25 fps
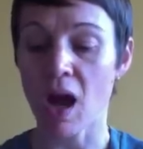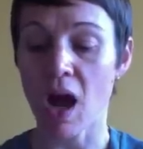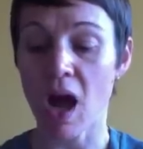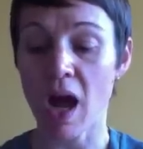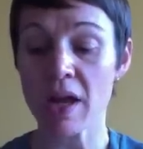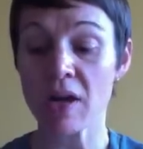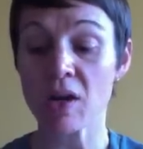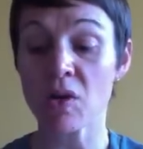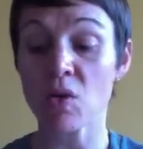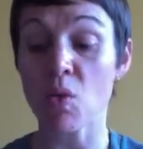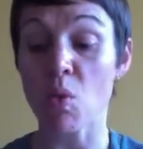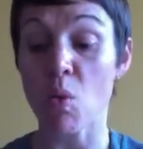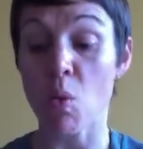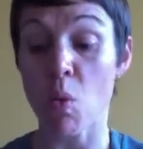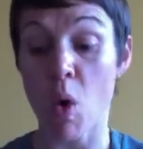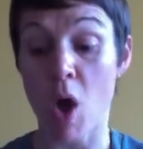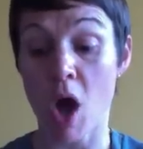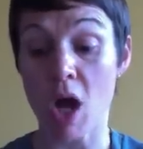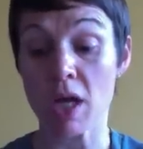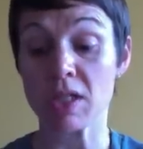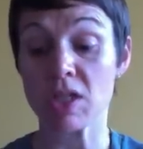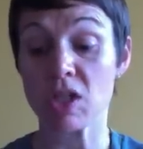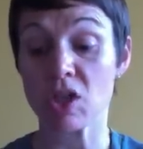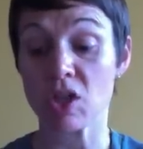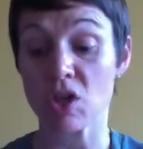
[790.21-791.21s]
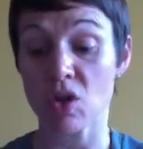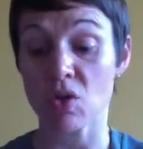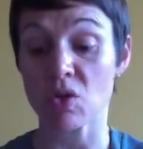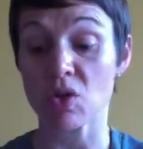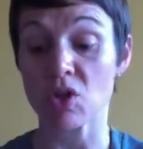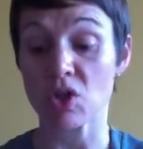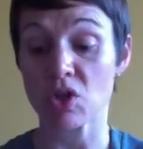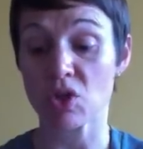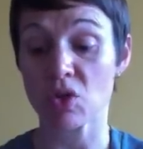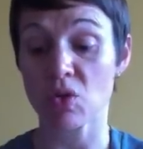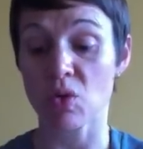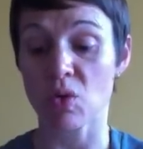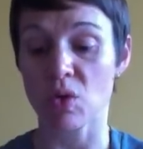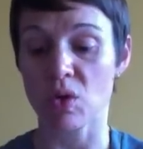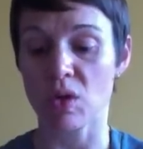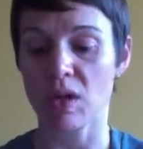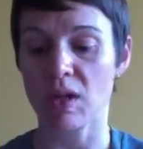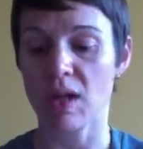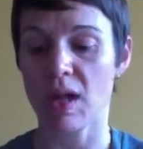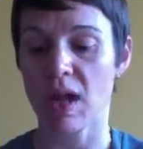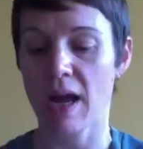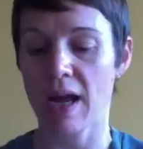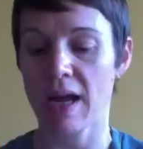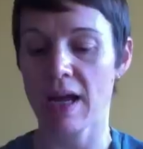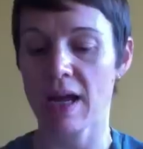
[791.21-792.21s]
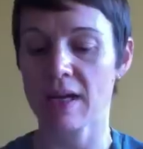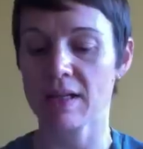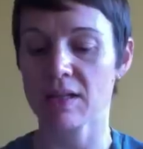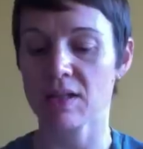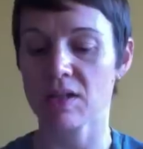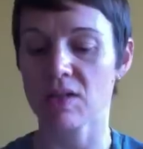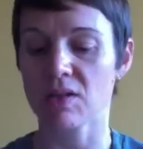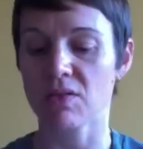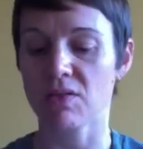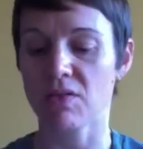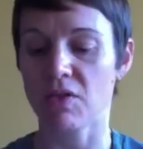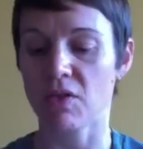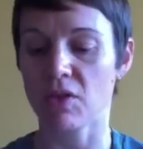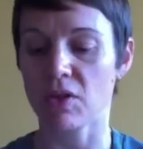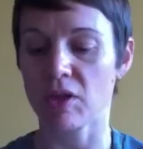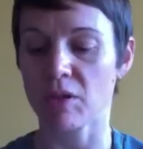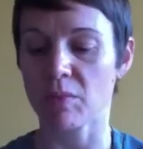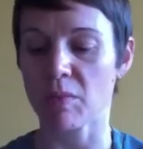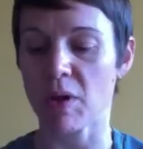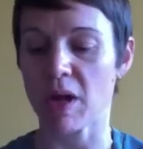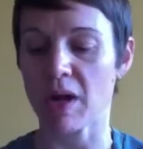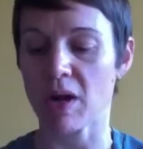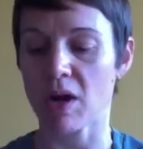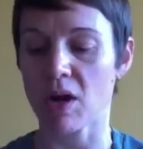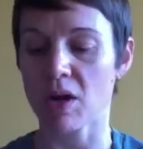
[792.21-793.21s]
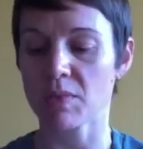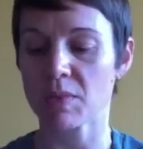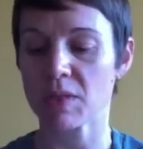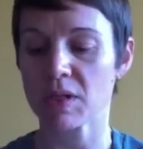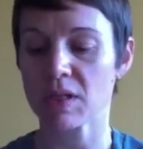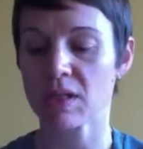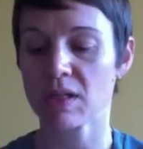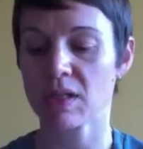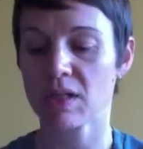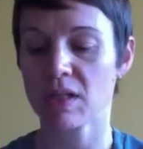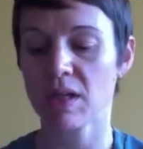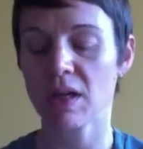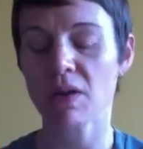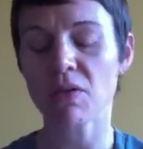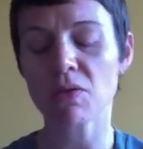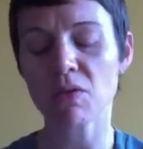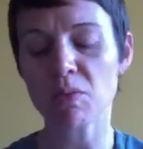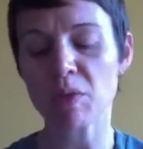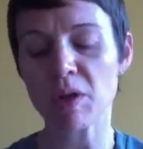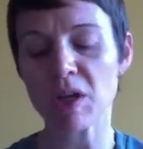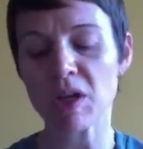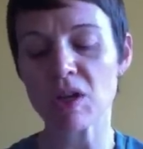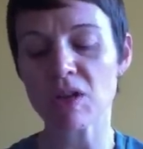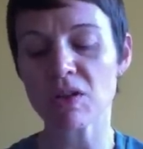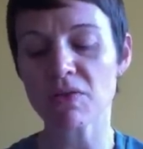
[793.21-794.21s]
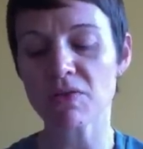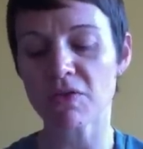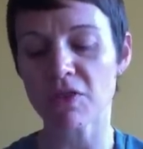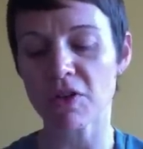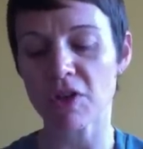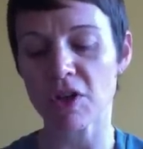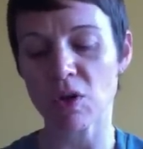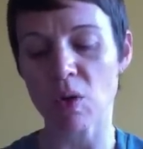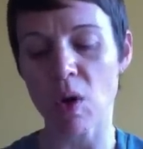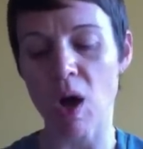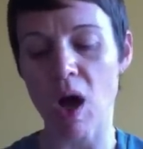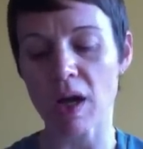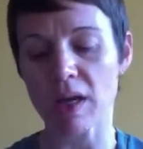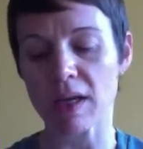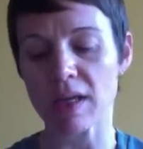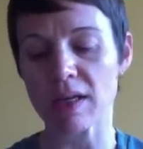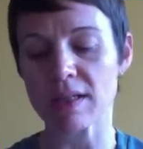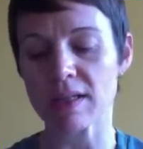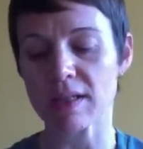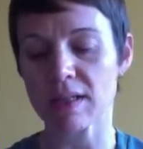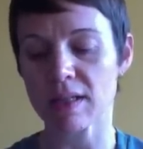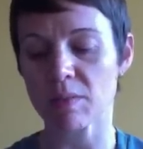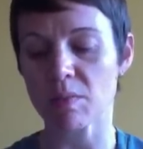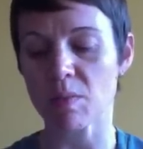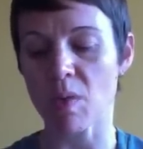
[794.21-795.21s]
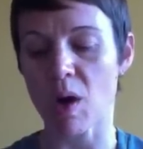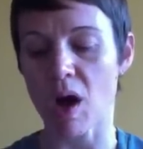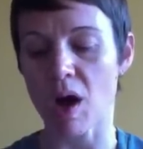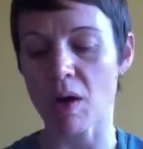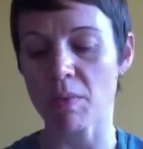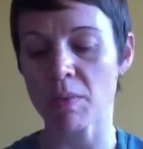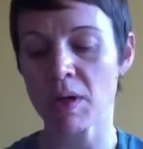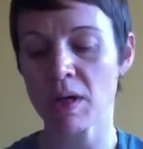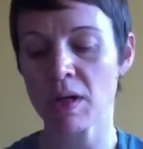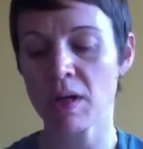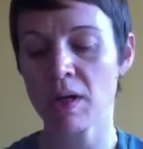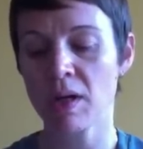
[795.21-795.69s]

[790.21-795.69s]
"I don't want to go to school," I answered, folding my arms. "It would be good for you, Augie," said Mom.